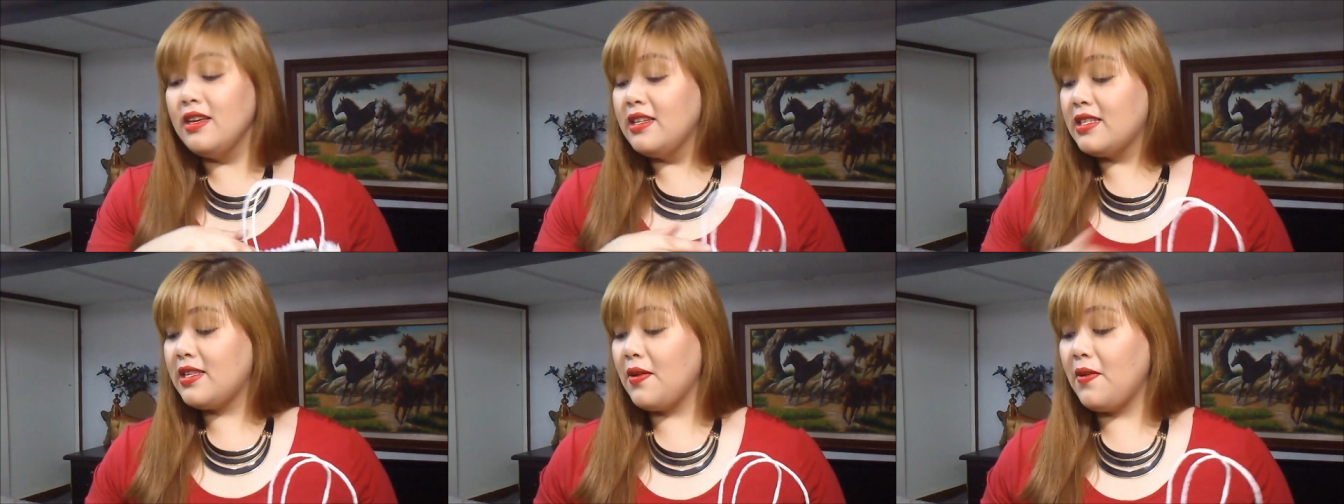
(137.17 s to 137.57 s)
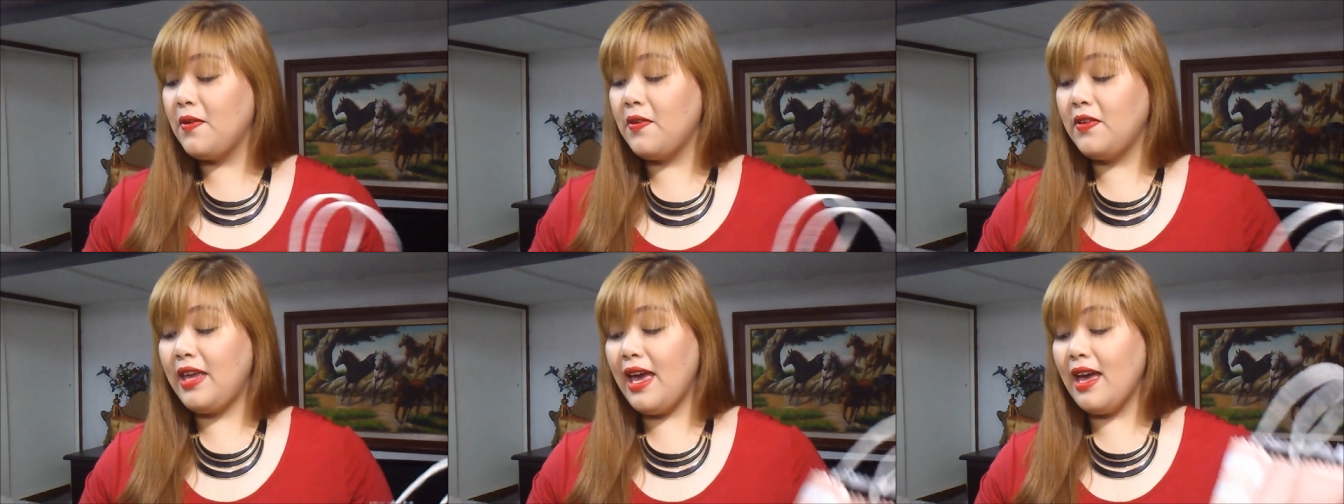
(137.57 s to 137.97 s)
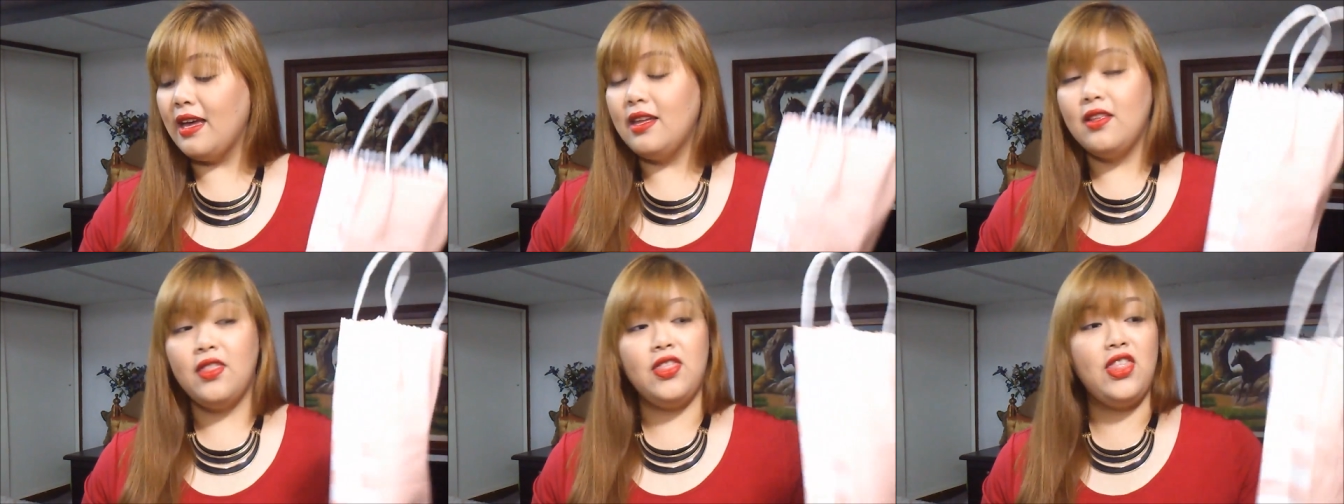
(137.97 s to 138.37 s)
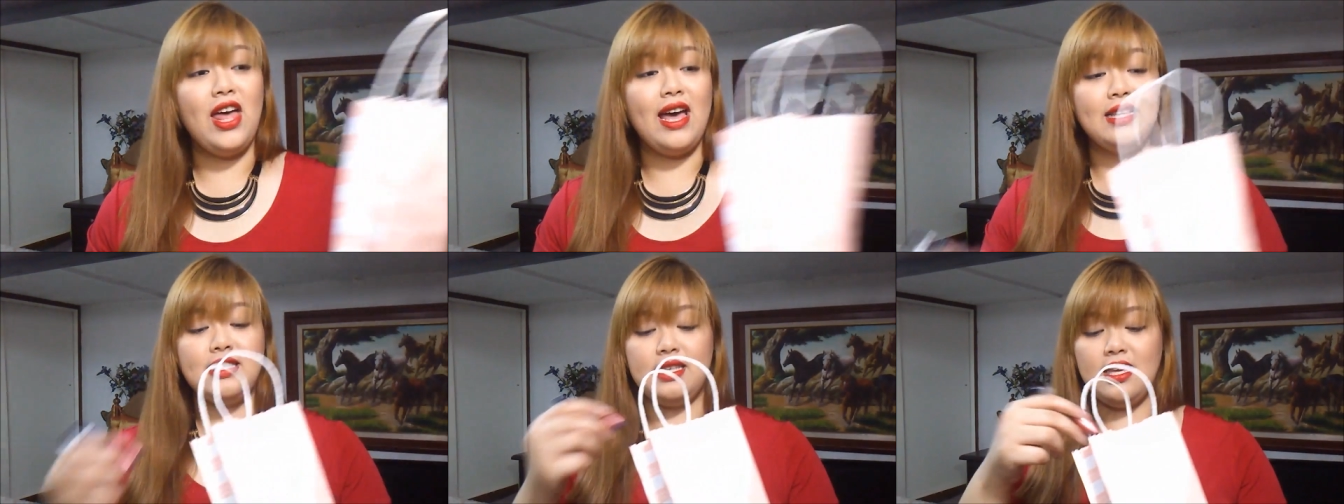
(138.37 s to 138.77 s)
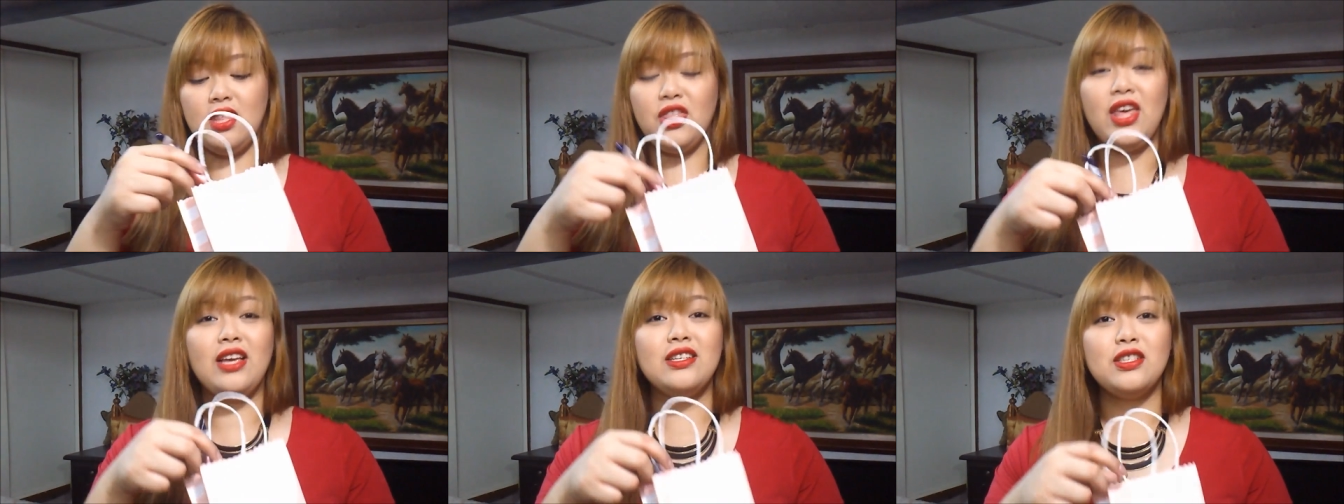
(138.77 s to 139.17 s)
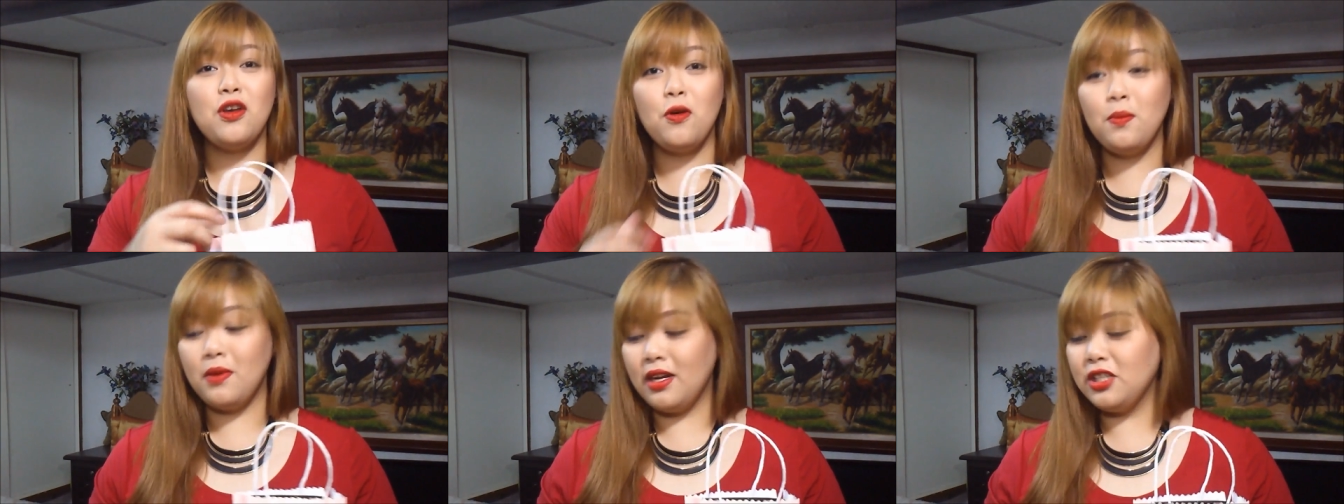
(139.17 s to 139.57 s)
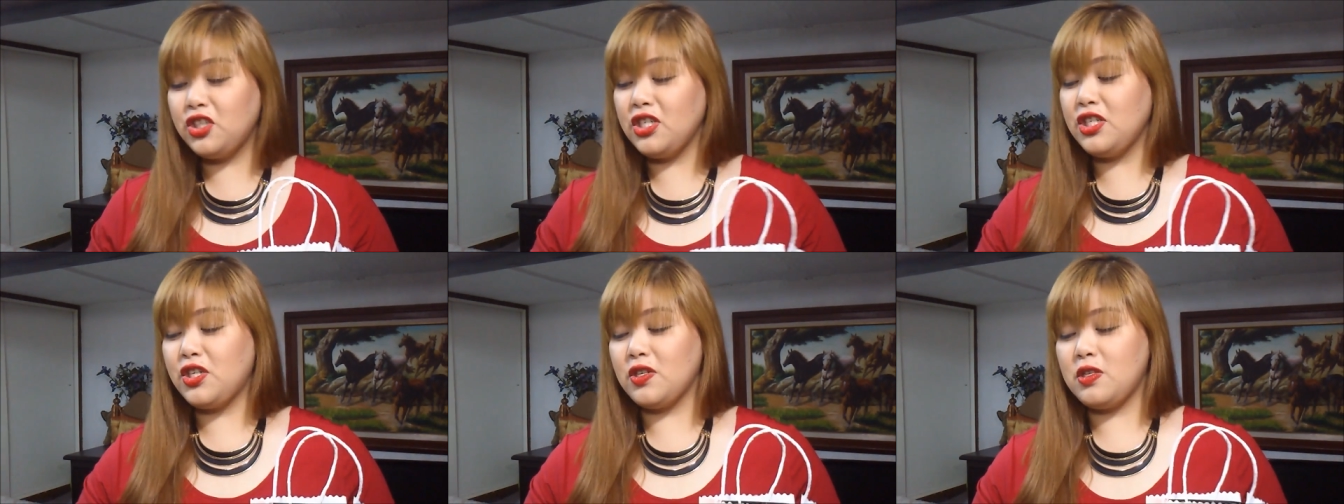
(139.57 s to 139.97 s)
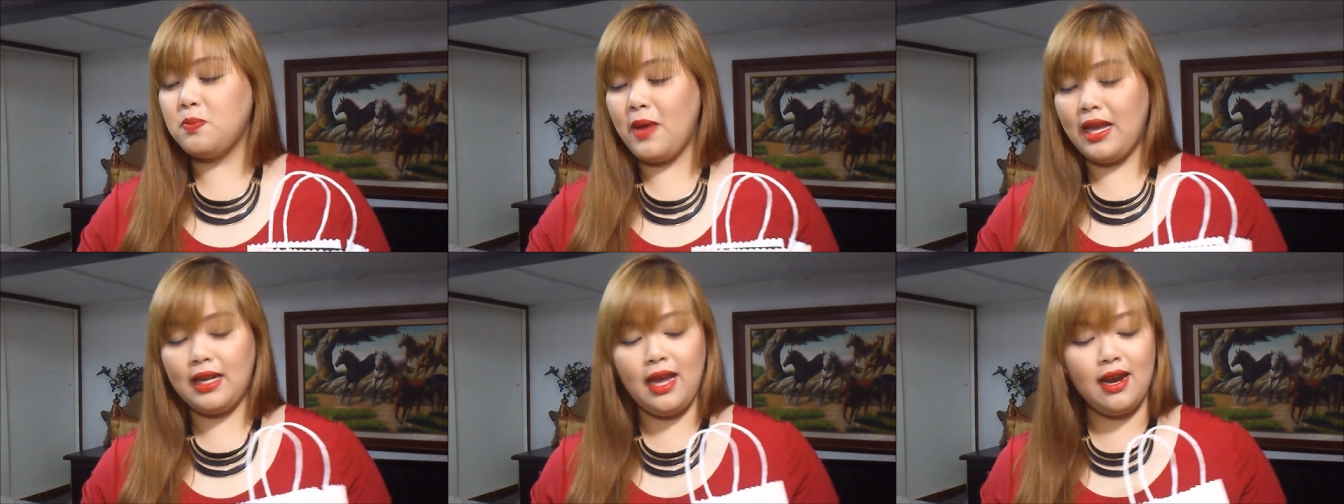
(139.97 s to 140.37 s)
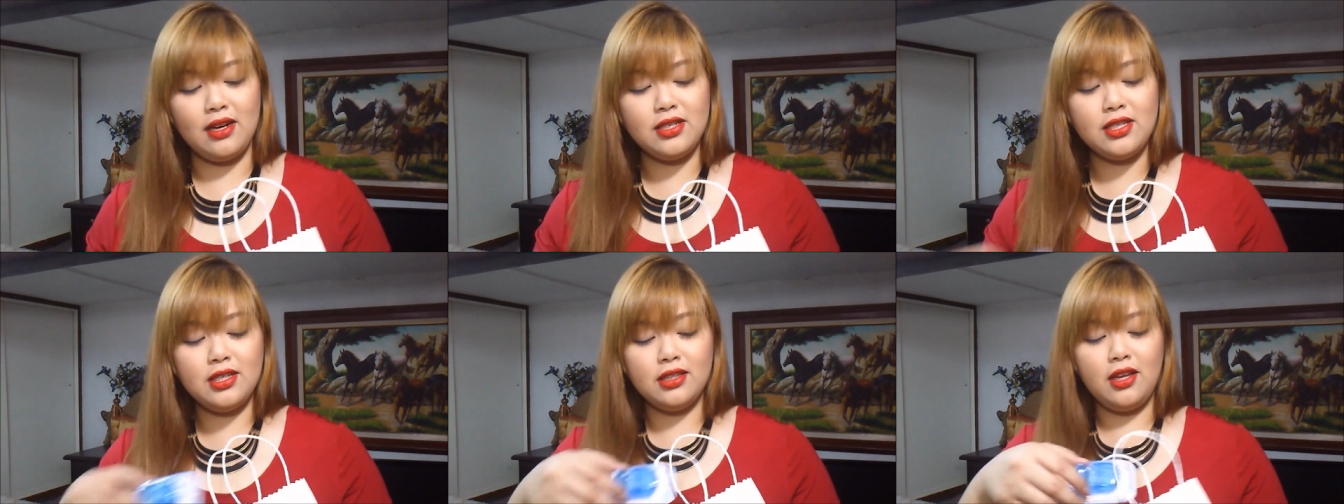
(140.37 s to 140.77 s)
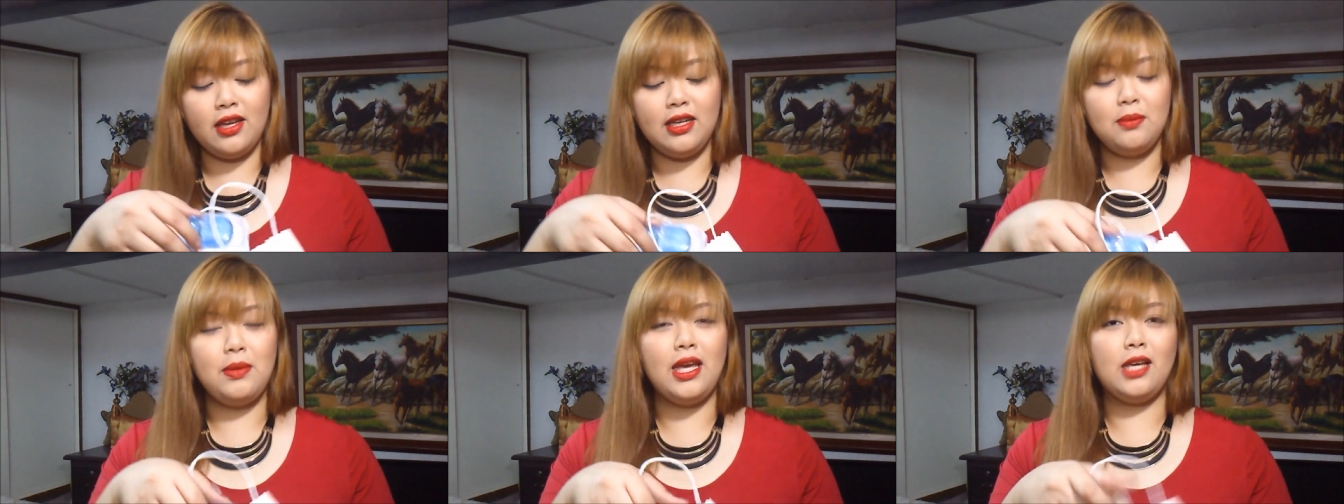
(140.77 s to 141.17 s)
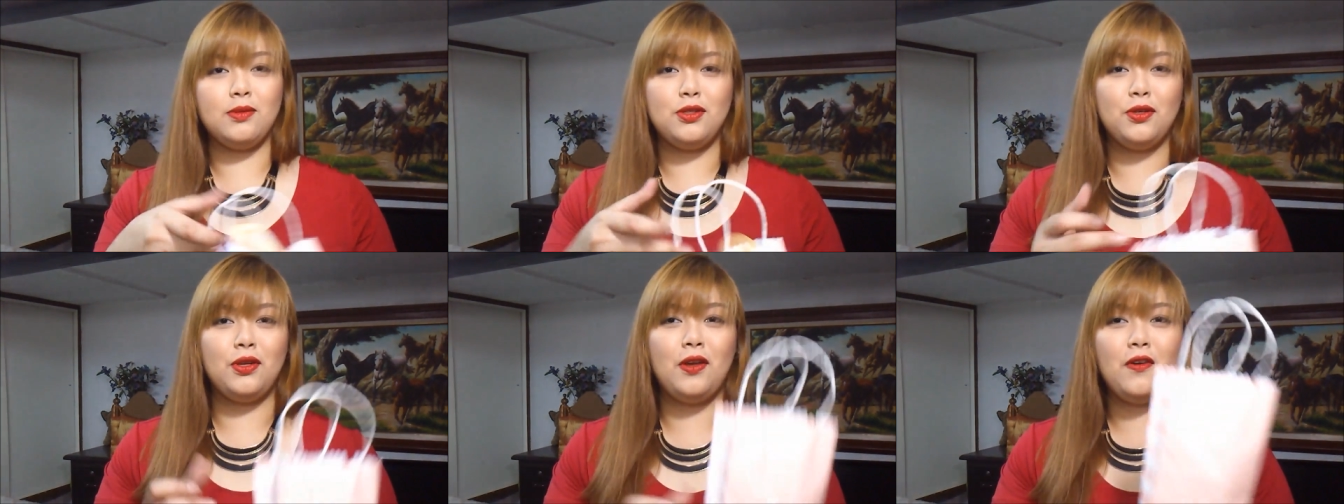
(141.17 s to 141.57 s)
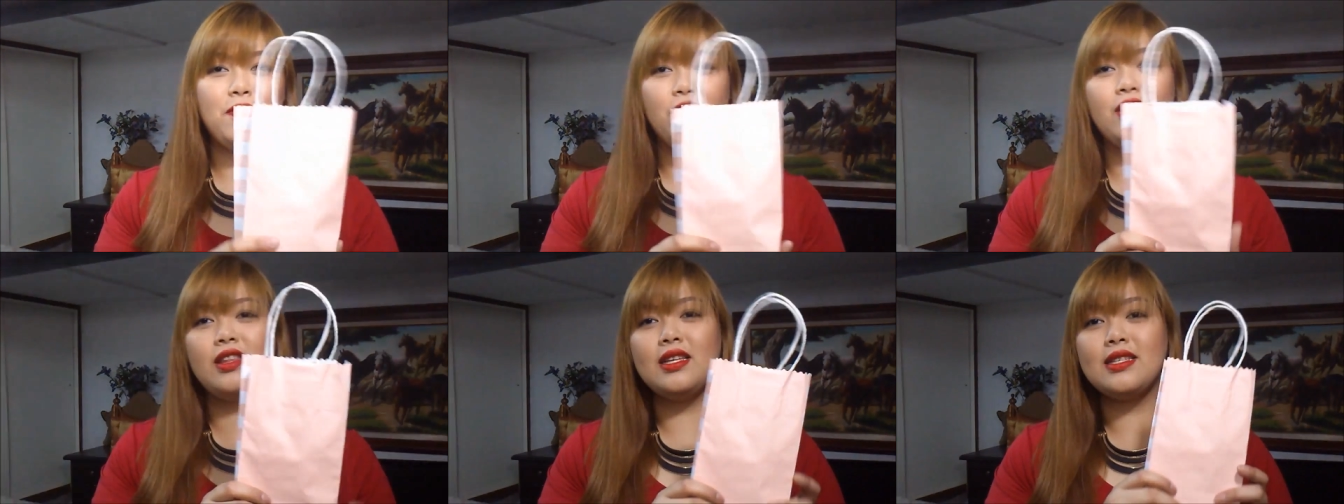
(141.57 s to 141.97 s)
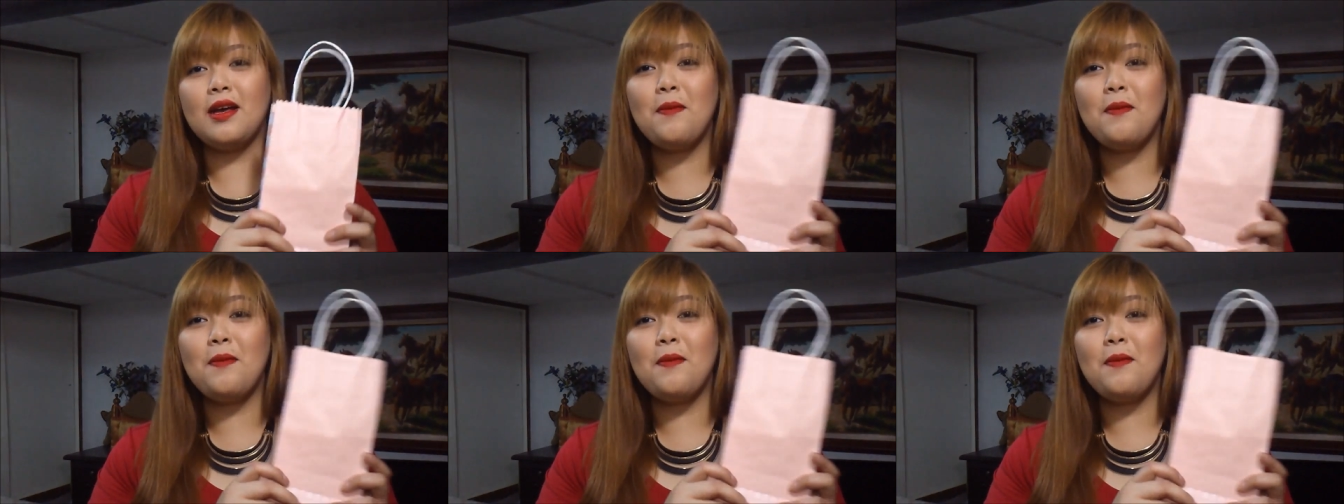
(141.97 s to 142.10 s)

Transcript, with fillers: so yeah that's it thank you so much introspect hair salon and makeup studio for this